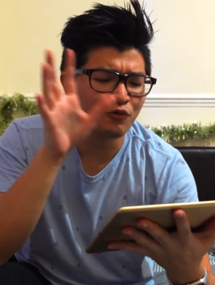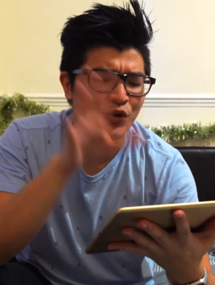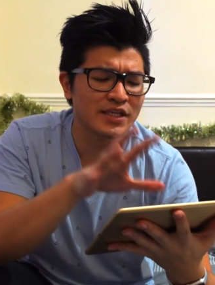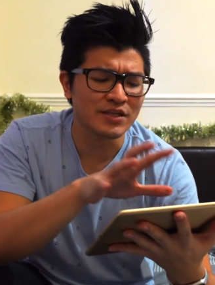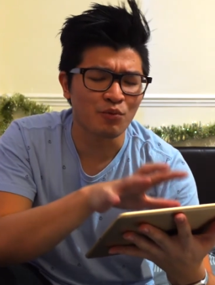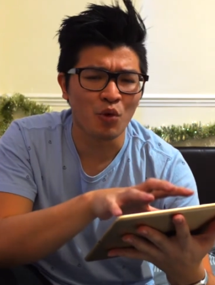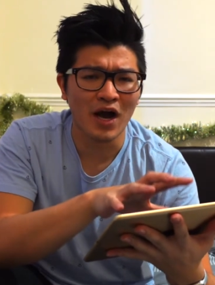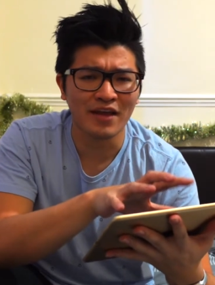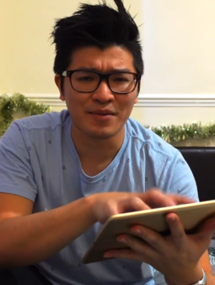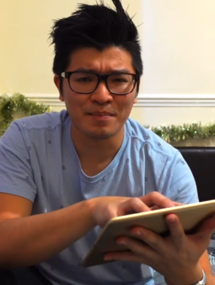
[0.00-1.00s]
reason
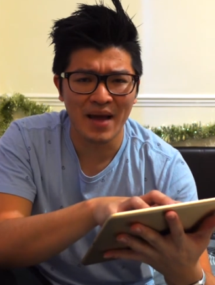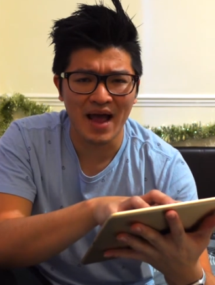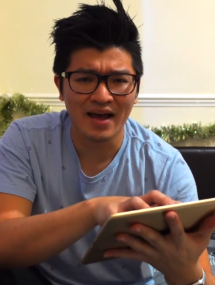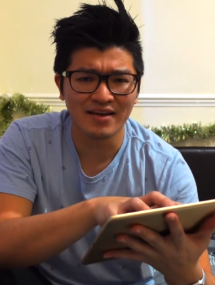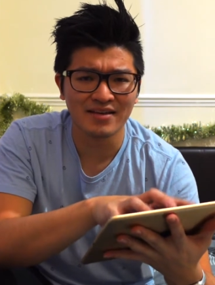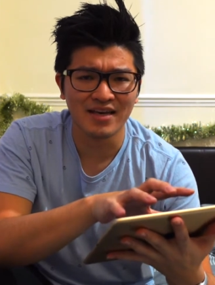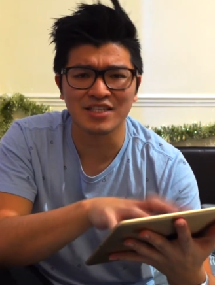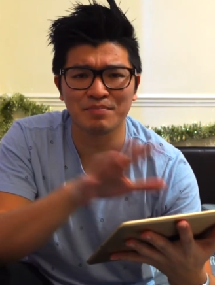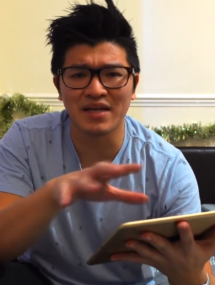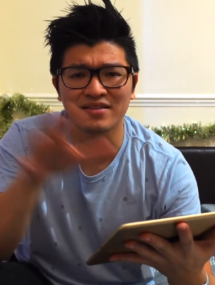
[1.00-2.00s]
why the Mac
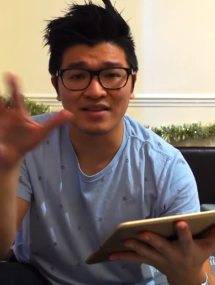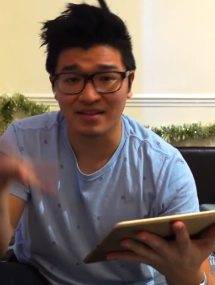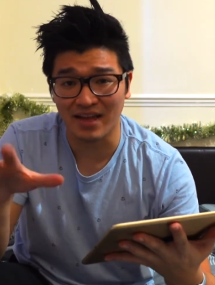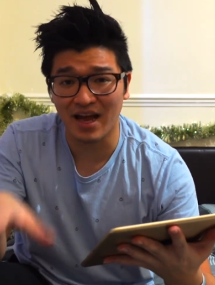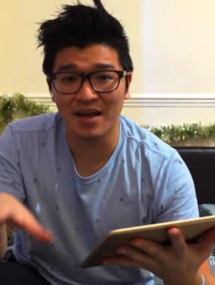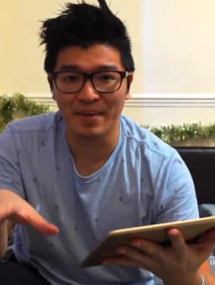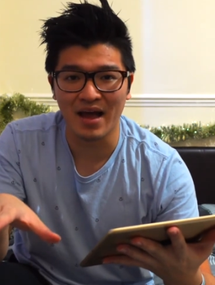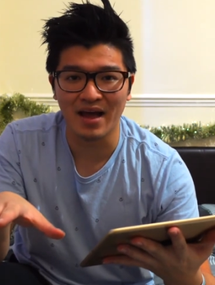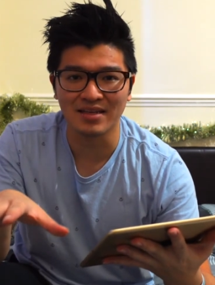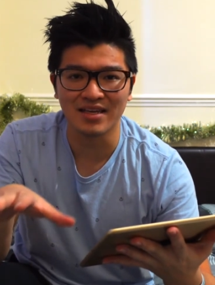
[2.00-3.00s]
is better than the
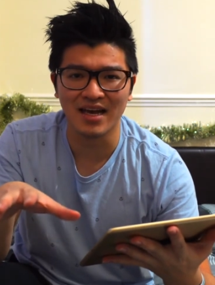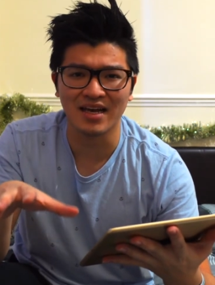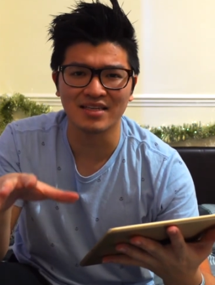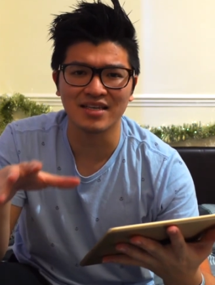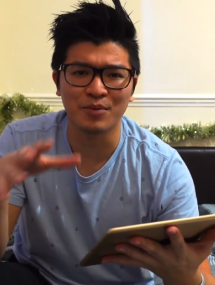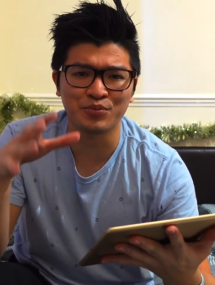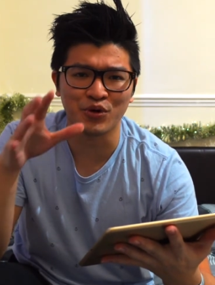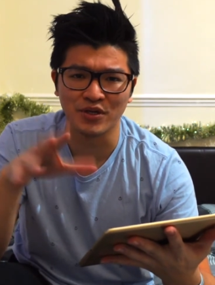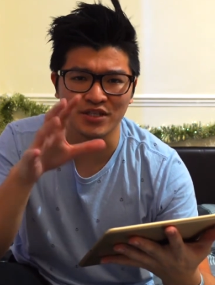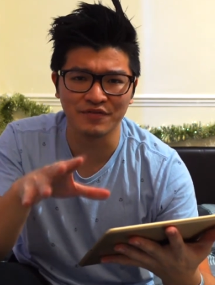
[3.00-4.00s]
iPad as a
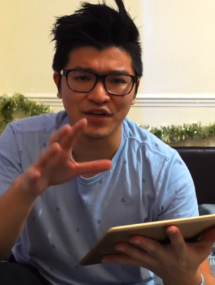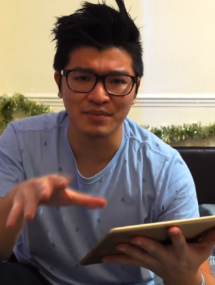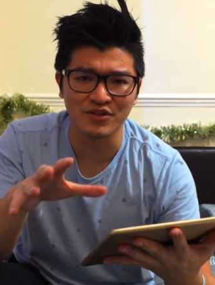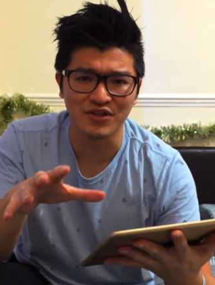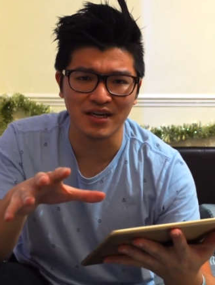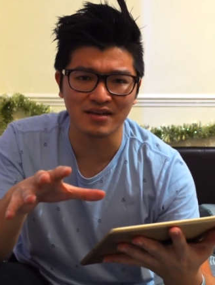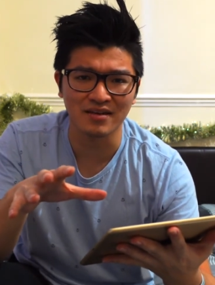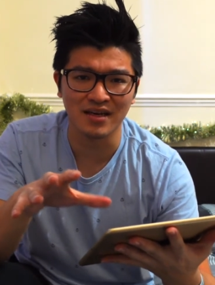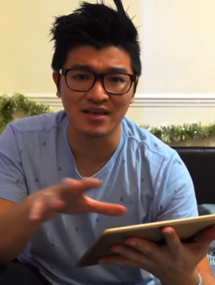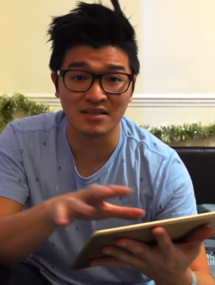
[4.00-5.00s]
productivity
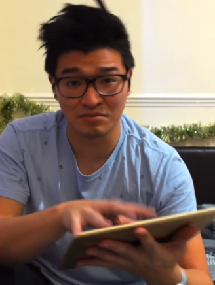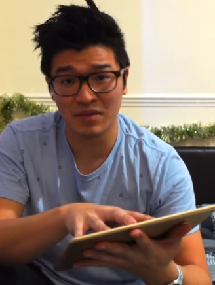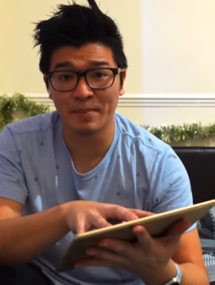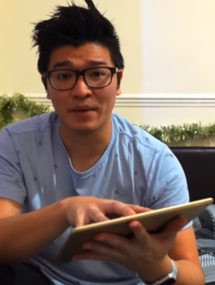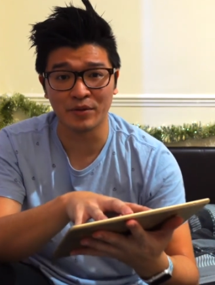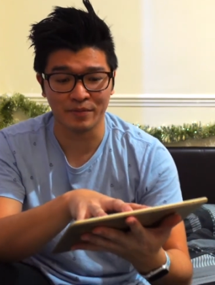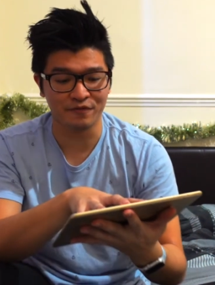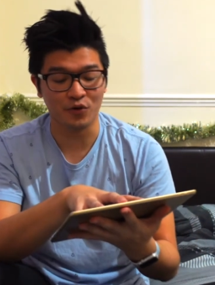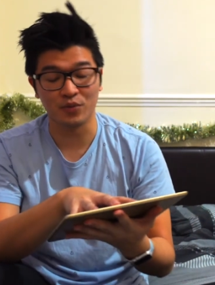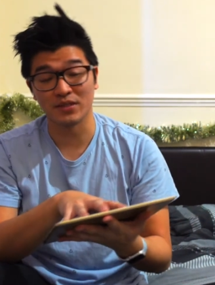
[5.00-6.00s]
machine is about the
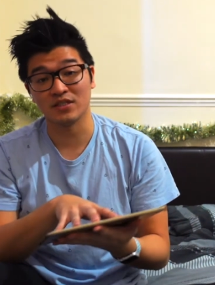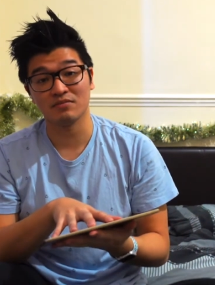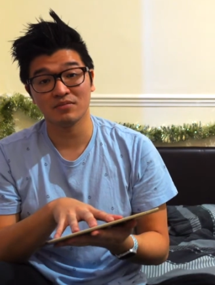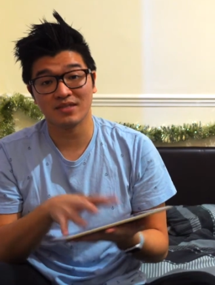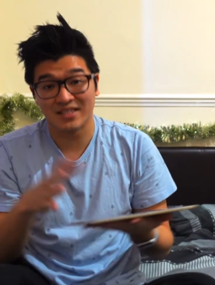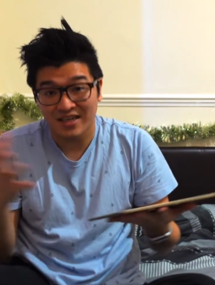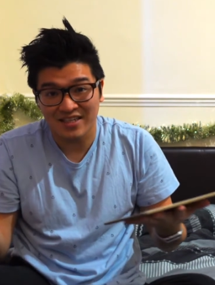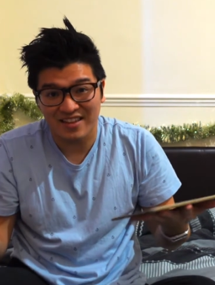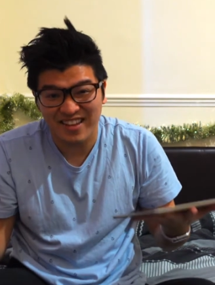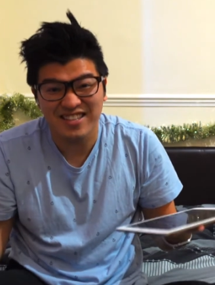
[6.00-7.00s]
performance,
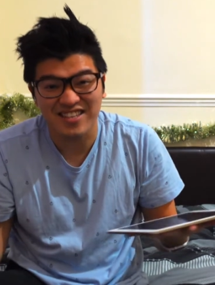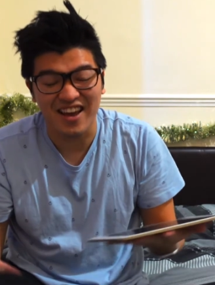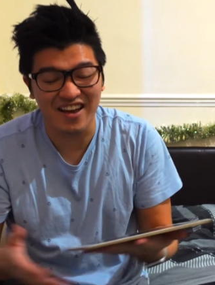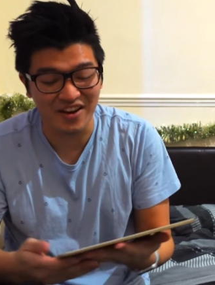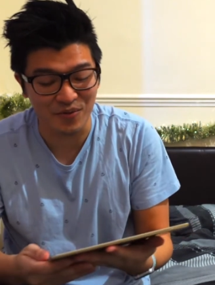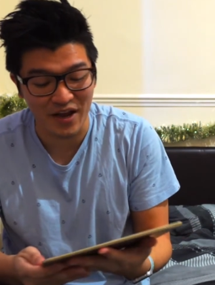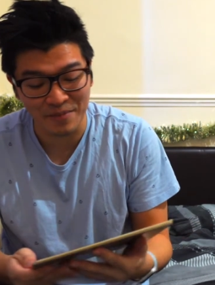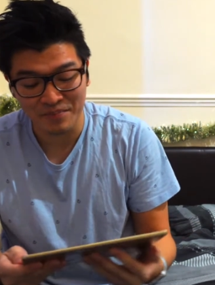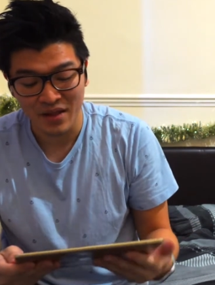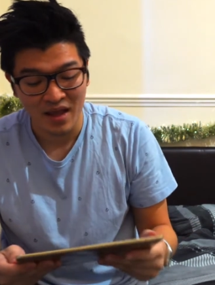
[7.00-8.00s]
starting this year
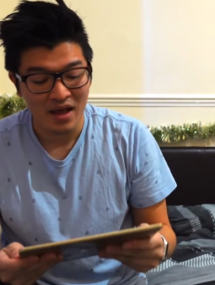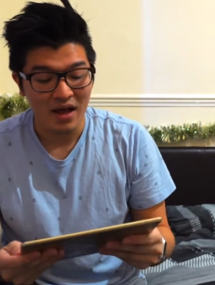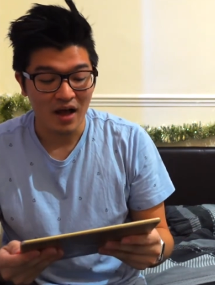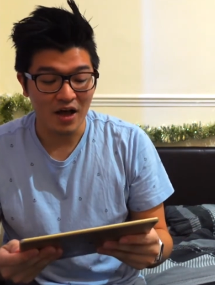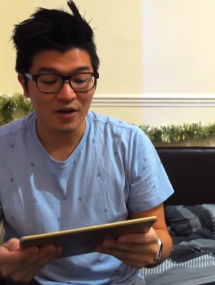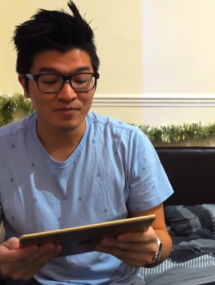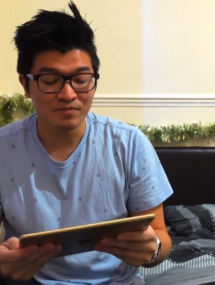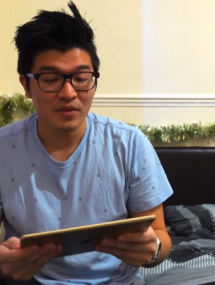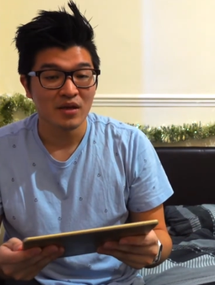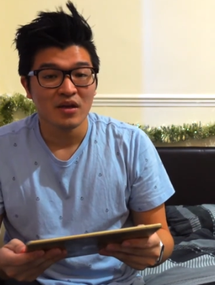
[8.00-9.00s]
anyway.
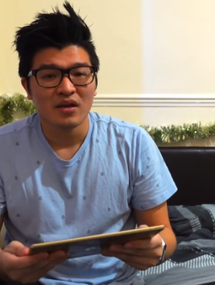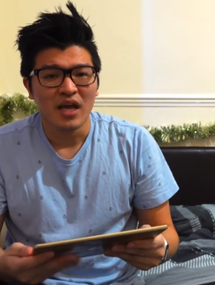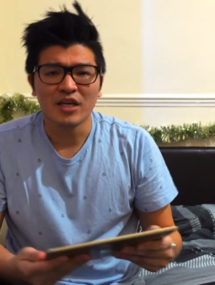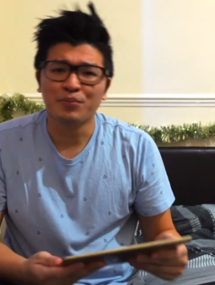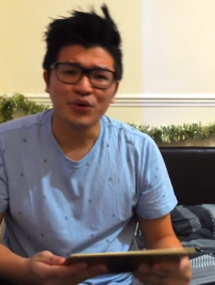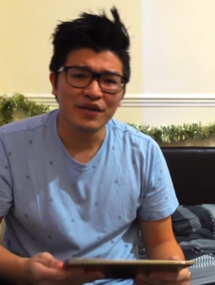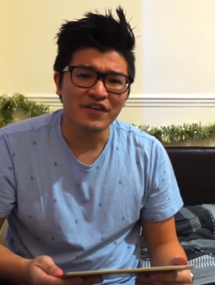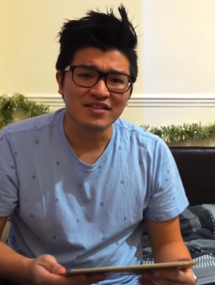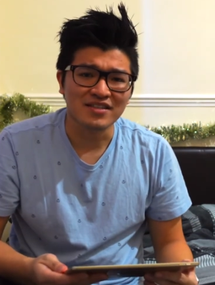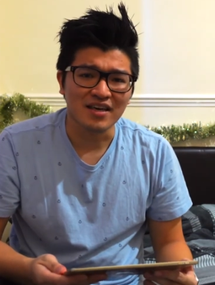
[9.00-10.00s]
In the
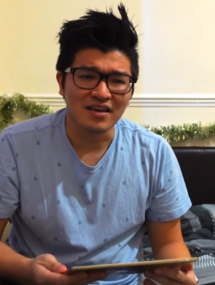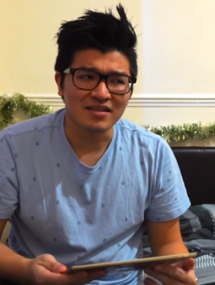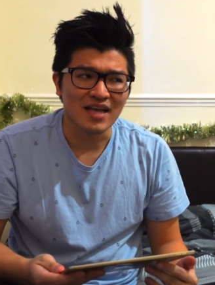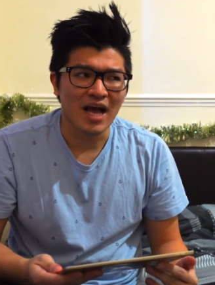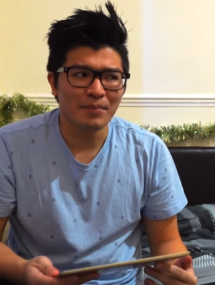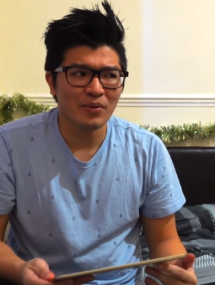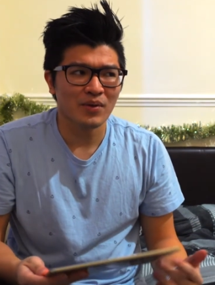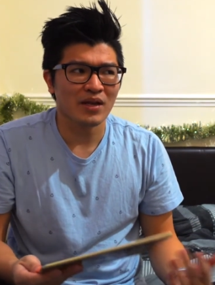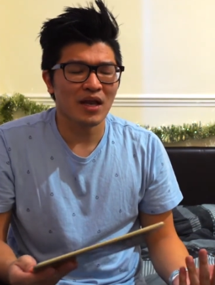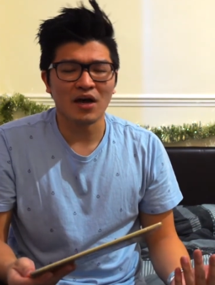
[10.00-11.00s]
previous years, Apple
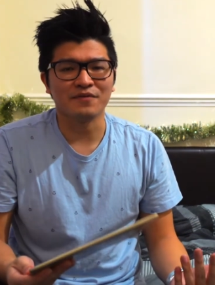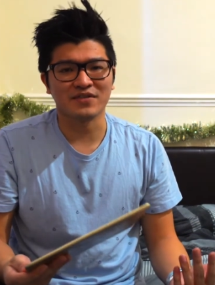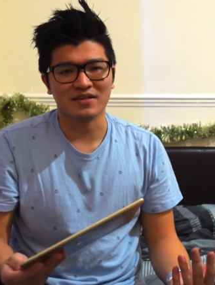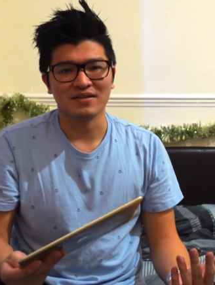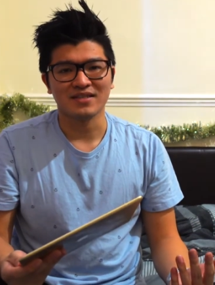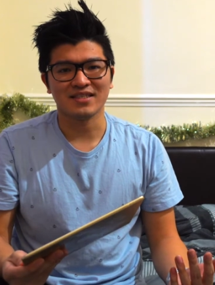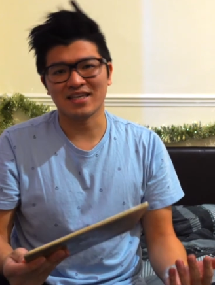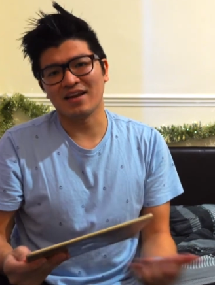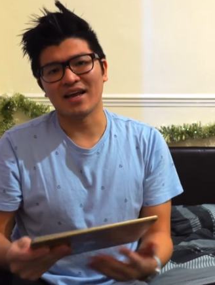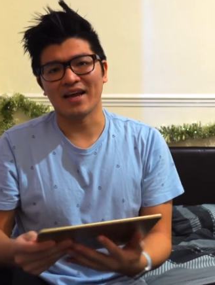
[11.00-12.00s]
loved
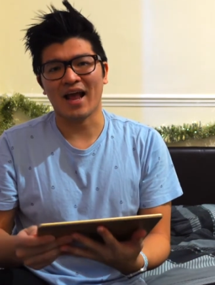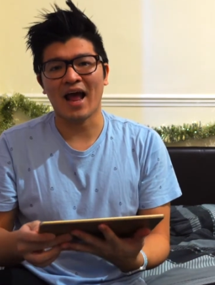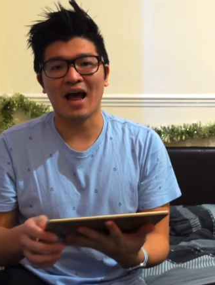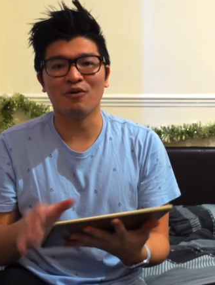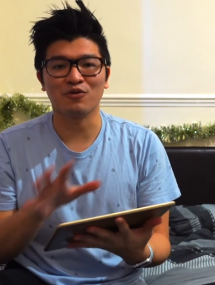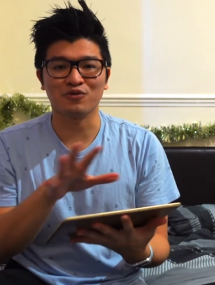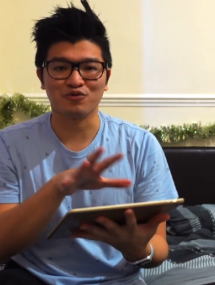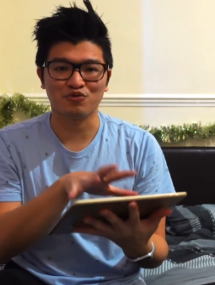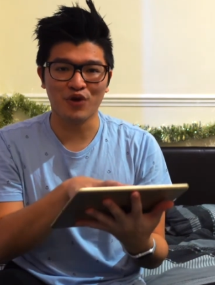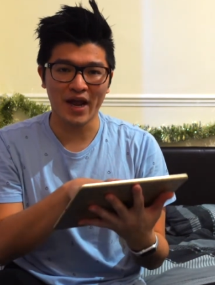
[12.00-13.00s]
selling how
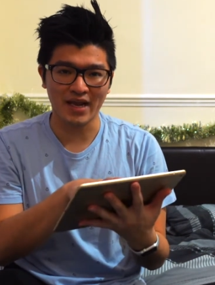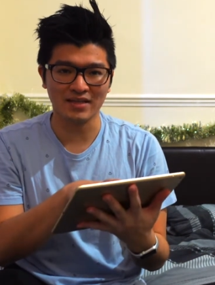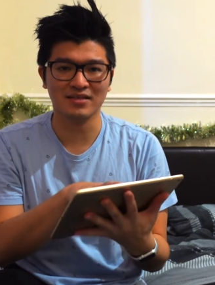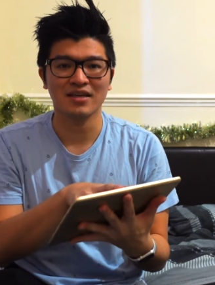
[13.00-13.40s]
great